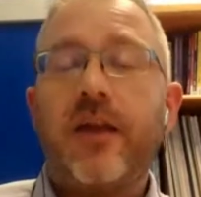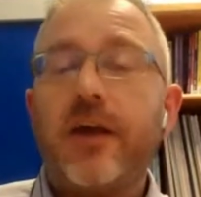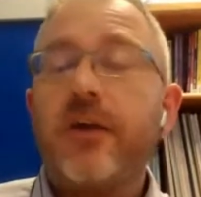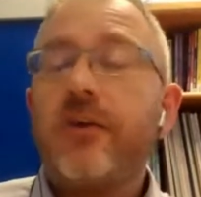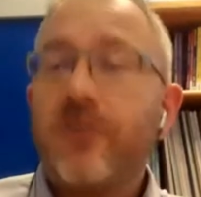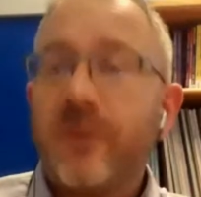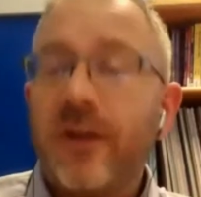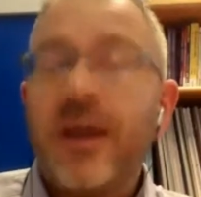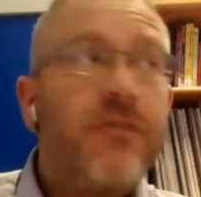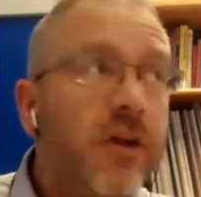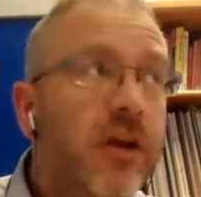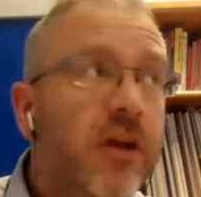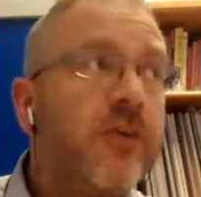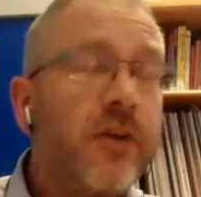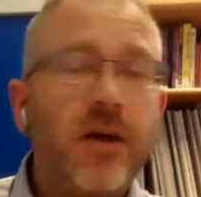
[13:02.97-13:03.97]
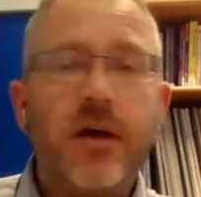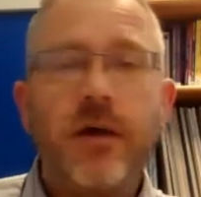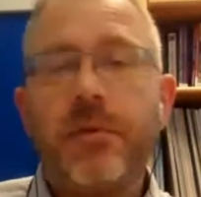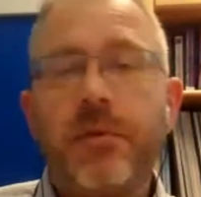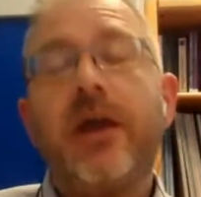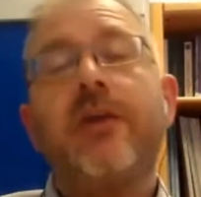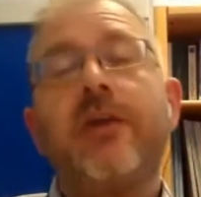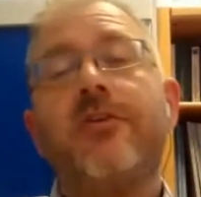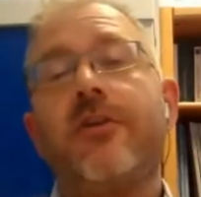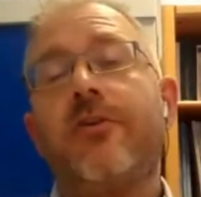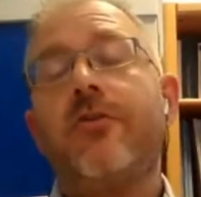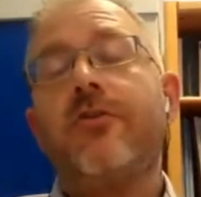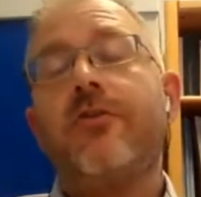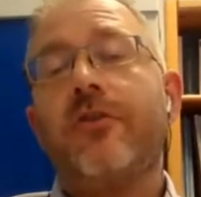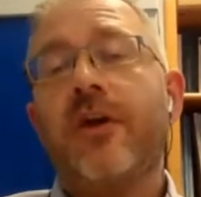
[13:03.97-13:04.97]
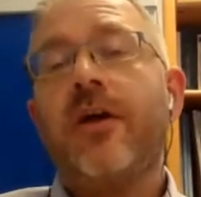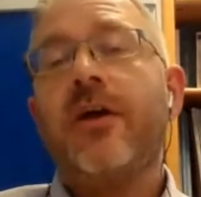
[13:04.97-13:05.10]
they could, even as a big institution,